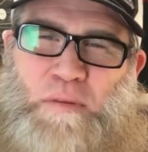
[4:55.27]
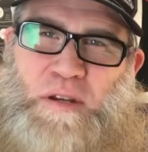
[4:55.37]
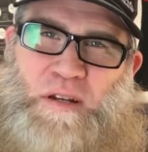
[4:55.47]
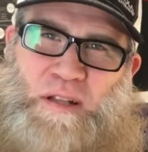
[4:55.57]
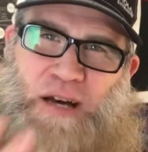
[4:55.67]

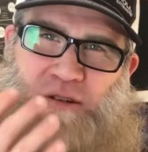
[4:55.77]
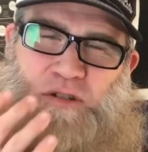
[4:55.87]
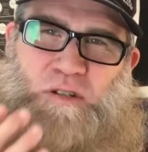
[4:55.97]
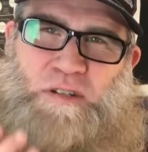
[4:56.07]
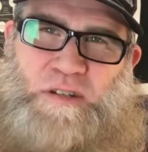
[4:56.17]
but it
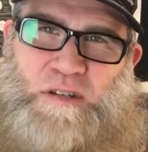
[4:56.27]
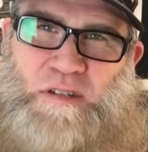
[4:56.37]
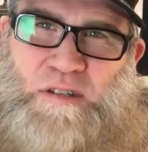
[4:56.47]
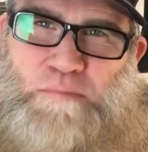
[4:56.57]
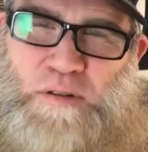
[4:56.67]
allows you to
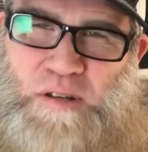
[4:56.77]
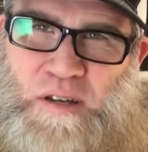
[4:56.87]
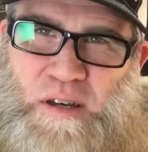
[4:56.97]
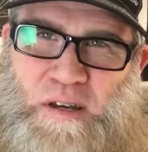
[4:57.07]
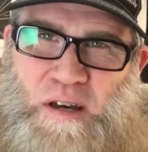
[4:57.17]
taste it
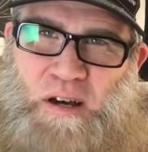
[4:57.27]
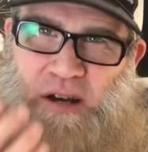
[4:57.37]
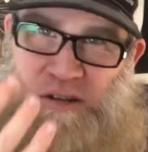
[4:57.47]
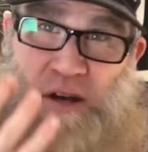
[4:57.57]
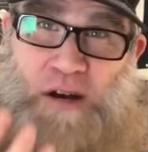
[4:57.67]
pretty
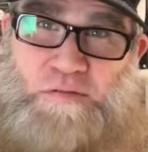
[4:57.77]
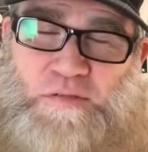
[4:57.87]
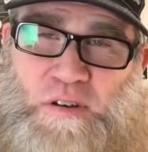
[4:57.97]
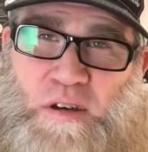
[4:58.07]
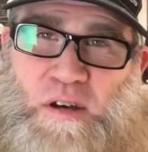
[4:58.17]
uh,
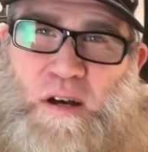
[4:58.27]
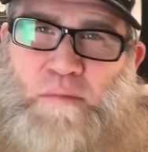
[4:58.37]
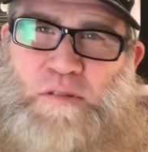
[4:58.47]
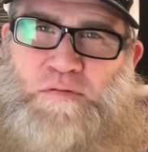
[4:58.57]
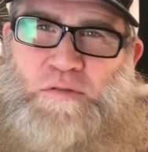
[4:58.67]
enough
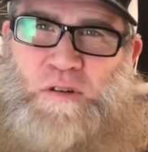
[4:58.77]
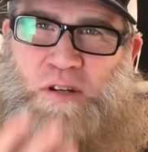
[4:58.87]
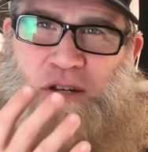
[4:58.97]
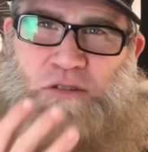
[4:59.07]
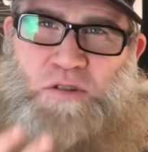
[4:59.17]
um, before
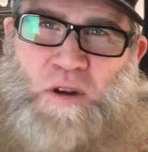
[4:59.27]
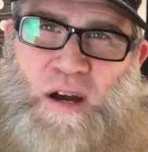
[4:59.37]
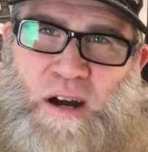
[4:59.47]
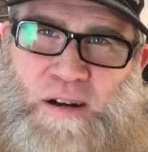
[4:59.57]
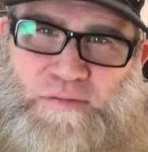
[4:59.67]
it does
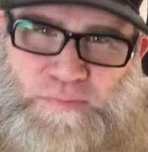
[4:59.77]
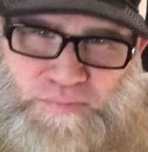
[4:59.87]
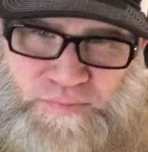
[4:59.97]
dry off.